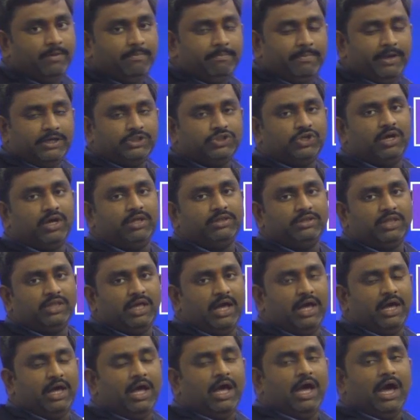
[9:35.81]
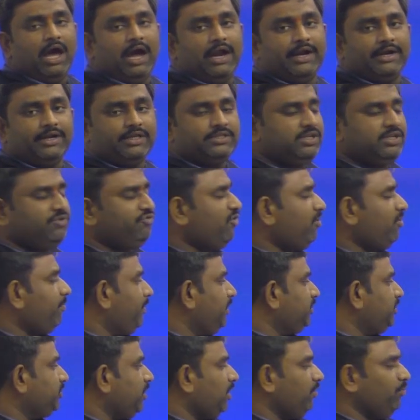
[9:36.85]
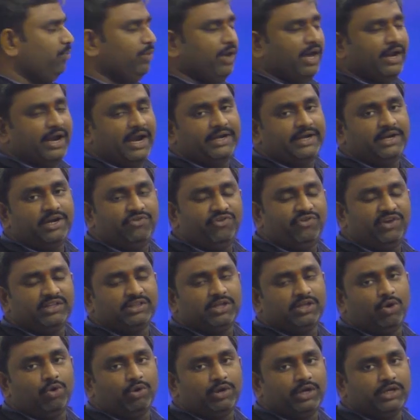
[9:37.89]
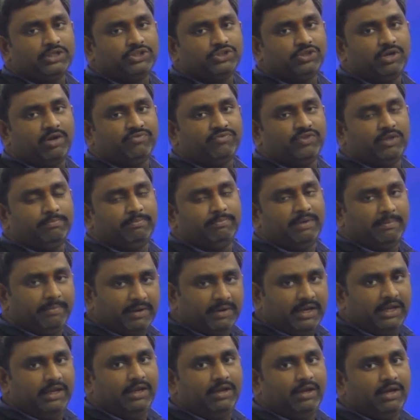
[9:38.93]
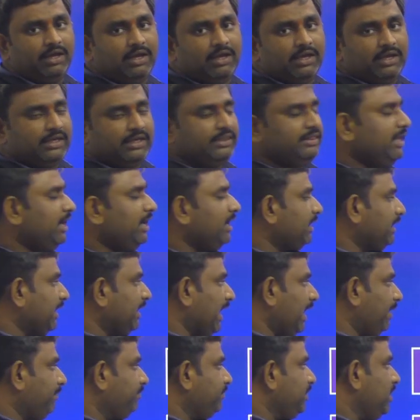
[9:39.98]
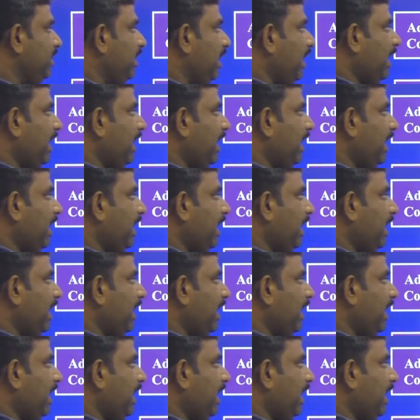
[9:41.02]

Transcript: Based on the address information, we are identifying the location of the memory in the RAM.